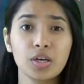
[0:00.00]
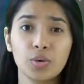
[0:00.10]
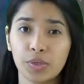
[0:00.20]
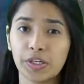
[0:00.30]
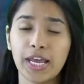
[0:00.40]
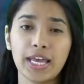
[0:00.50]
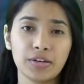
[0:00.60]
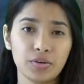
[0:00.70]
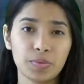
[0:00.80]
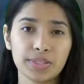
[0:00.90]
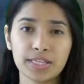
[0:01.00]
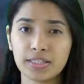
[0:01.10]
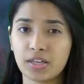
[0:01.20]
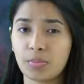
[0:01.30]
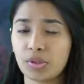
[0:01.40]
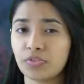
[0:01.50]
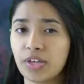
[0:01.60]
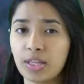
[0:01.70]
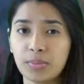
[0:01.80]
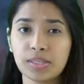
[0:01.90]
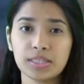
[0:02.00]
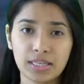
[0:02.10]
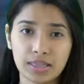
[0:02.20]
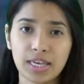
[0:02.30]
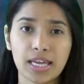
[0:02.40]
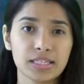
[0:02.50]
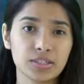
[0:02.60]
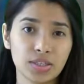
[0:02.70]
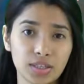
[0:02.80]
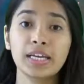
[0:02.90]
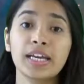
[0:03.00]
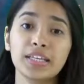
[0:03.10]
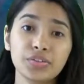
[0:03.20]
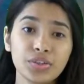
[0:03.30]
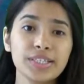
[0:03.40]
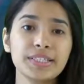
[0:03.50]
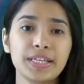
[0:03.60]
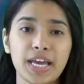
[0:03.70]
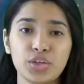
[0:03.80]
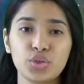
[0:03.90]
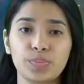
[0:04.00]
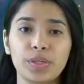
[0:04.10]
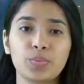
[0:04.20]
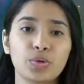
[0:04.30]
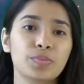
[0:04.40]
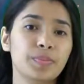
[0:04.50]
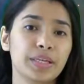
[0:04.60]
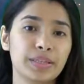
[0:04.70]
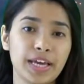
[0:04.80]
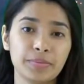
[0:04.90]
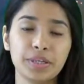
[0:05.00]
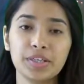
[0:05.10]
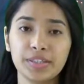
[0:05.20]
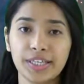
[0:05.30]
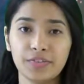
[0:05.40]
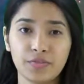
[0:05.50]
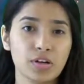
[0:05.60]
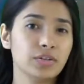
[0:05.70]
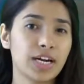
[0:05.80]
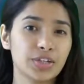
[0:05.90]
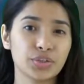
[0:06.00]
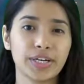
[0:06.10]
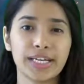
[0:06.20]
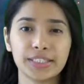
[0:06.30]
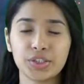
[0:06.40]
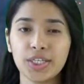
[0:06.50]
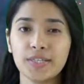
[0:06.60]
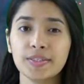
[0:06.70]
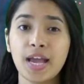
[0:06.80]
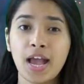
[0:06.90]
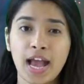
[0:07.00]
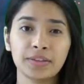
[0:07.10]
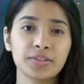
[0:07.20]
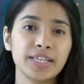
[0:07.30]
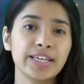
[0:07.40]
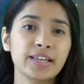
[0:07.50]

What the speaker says: where n represents the number of elements in the anti-chain. Increase in entropy would then merely involve larger anti-chains, and the second